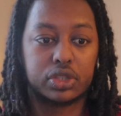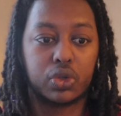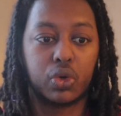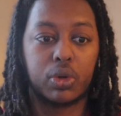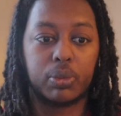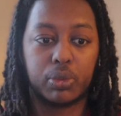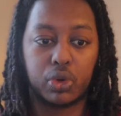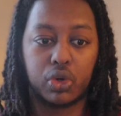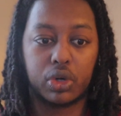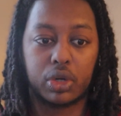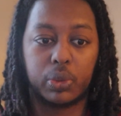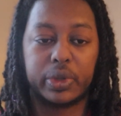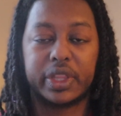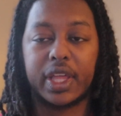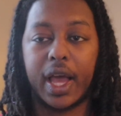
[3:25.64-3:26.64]
or more
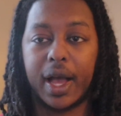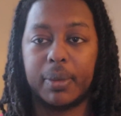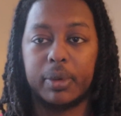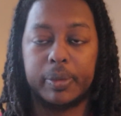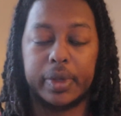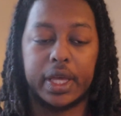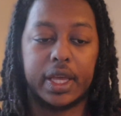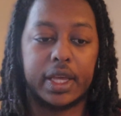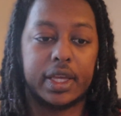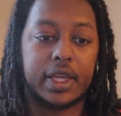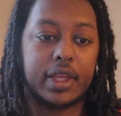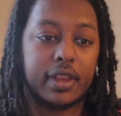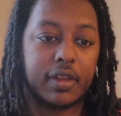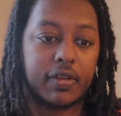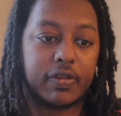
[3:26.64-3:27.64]
with Apple Pay
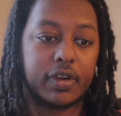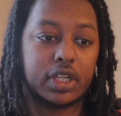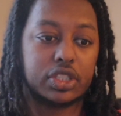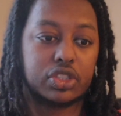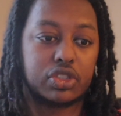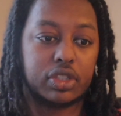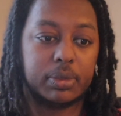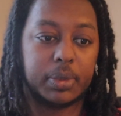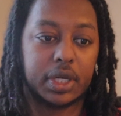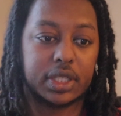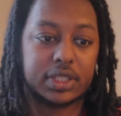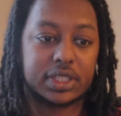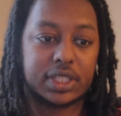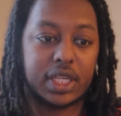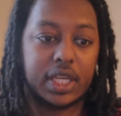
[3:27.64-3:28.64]
in the first 3
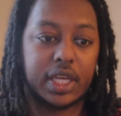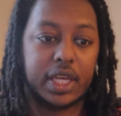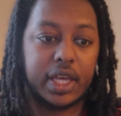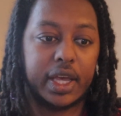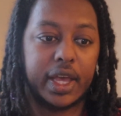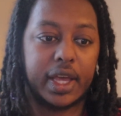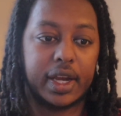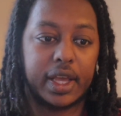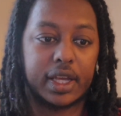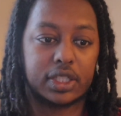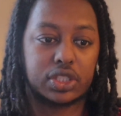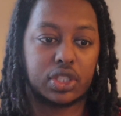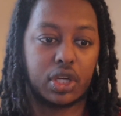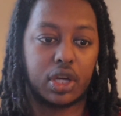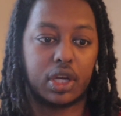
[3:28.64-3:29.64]
months at
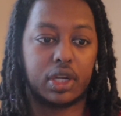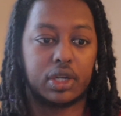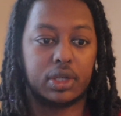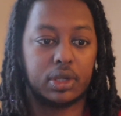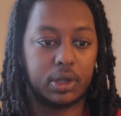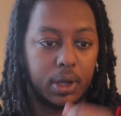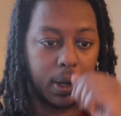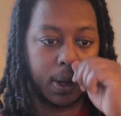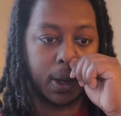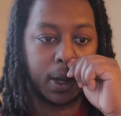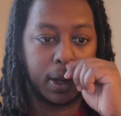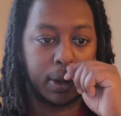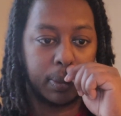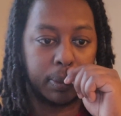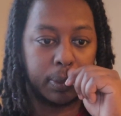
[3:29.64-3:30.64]
Exxon,
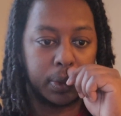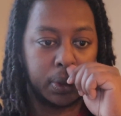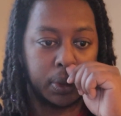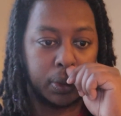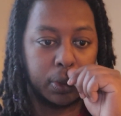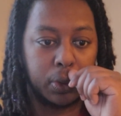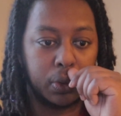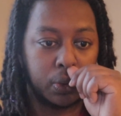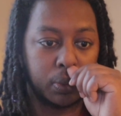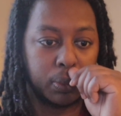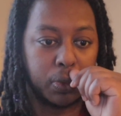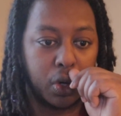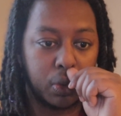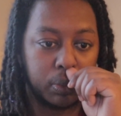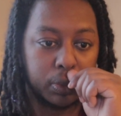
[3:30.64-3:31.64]
or
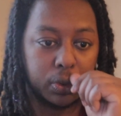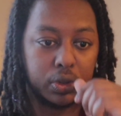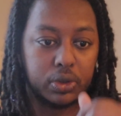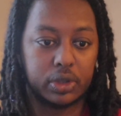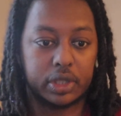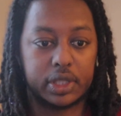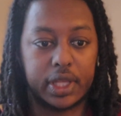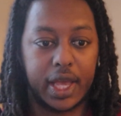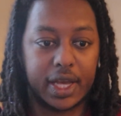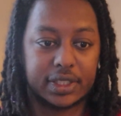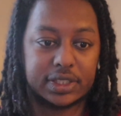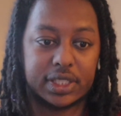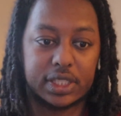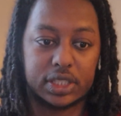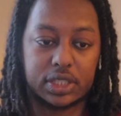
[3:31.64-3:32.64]
Mobil
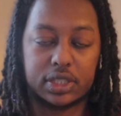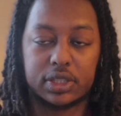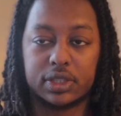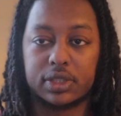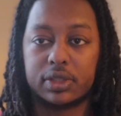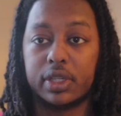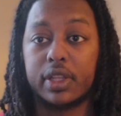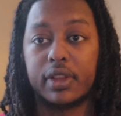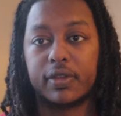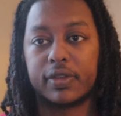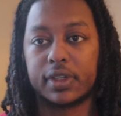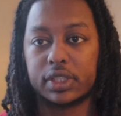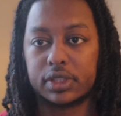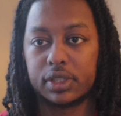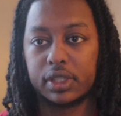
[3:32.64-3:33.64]
gas stations in the
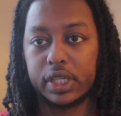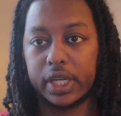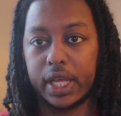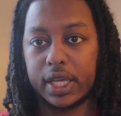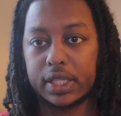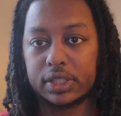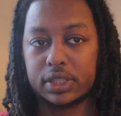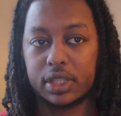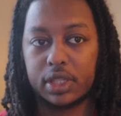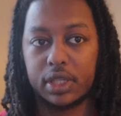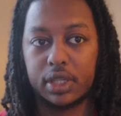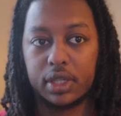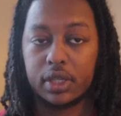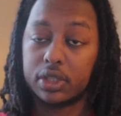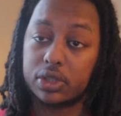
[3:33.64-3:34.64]
first 30 days.
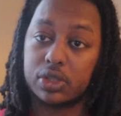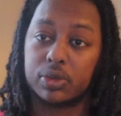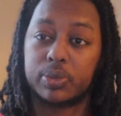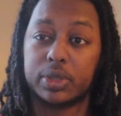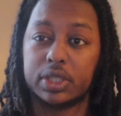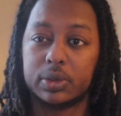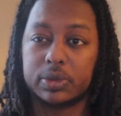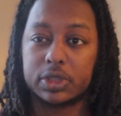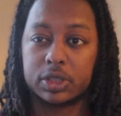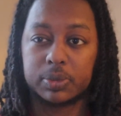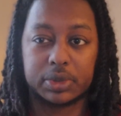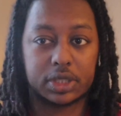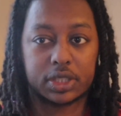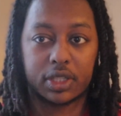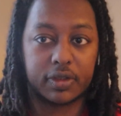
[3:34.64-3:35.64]
So it's pretty
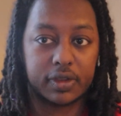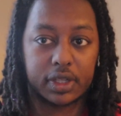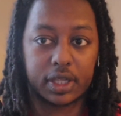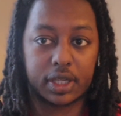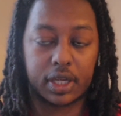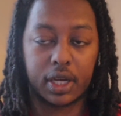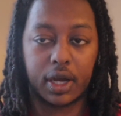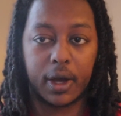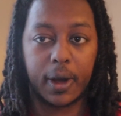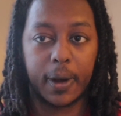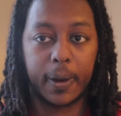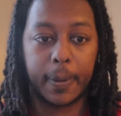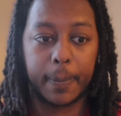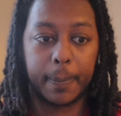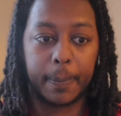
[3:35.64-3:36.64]
specific.
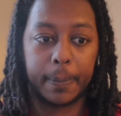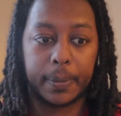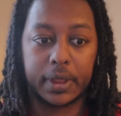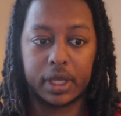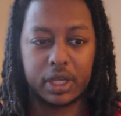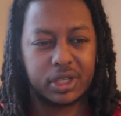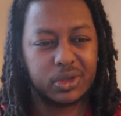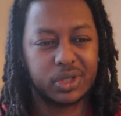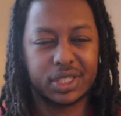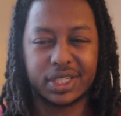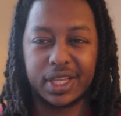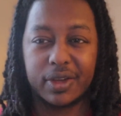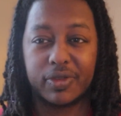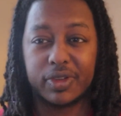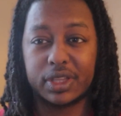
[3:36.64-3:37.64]
You could
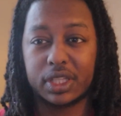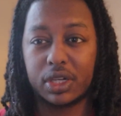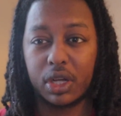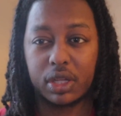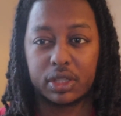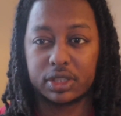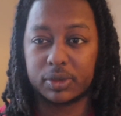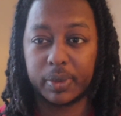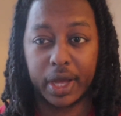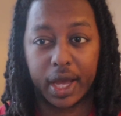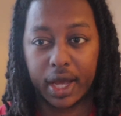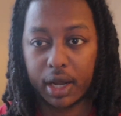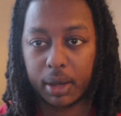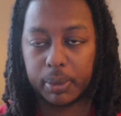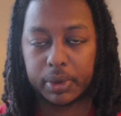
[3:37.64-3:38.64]
get $50
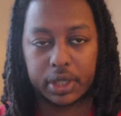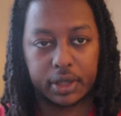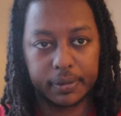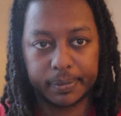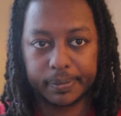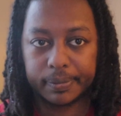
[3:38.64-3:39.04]
back, but